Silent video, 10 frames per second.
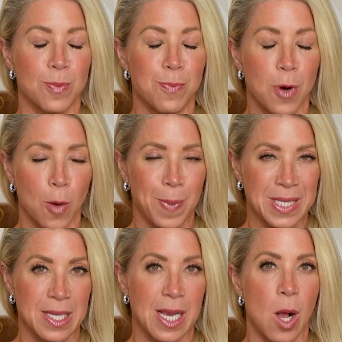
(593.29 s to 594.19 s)

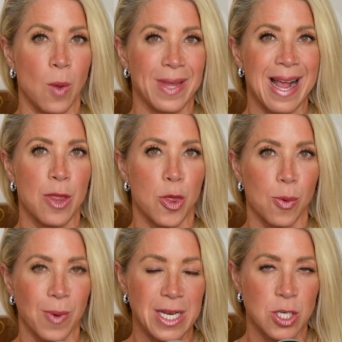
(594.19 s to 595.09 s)
purposely only had
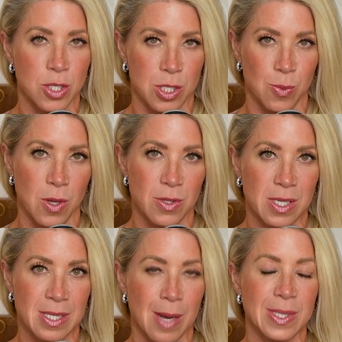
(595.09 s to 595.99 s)
3 Tootsie Rolls
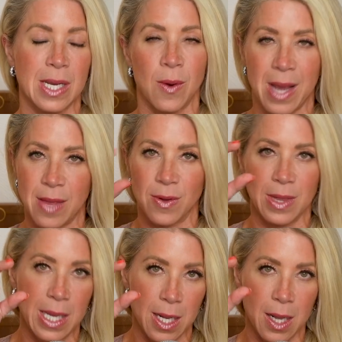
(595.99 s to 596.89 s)
because I was like, okay, they're
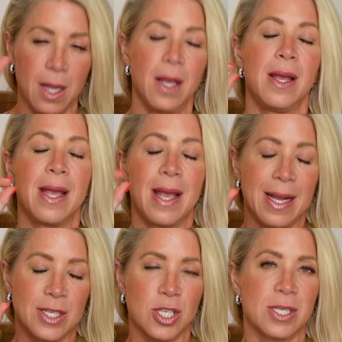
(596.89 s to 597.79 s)
little.
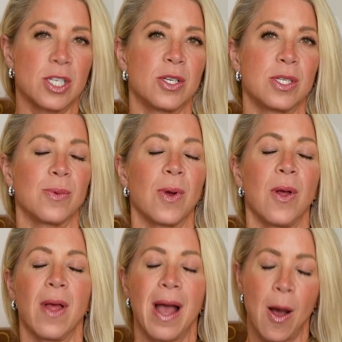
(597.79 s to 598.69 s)
It's just a Tootsie
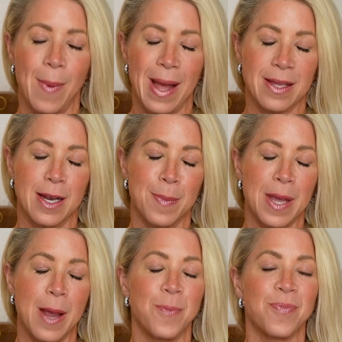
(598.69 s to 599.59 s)
Roll. How bad can it
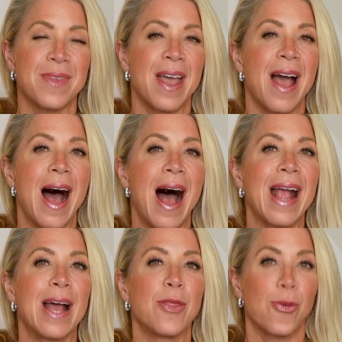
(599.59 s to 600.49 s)
be? I
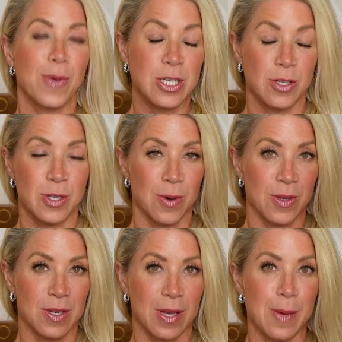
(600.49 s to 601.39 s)
had 3 Tootsie
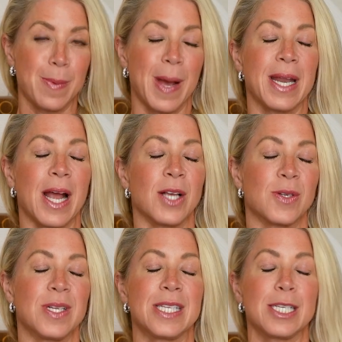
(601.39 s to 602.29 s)
Rolls. Now, keep in mind, I also
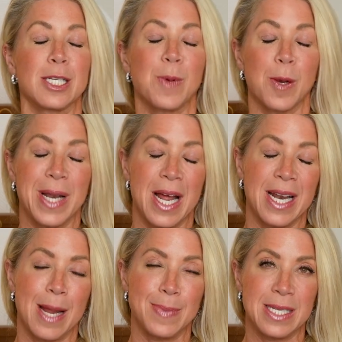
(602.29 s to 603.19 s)
did this experiment on
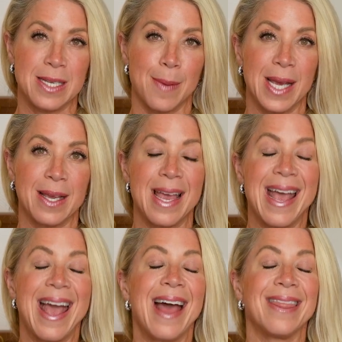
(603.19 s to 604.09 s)
an empty stomach,
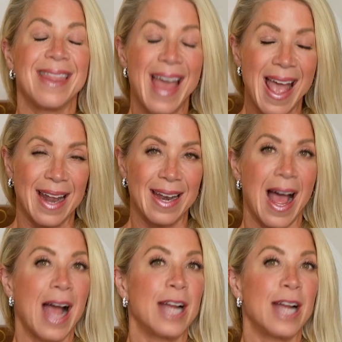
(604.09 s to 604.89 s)
and then I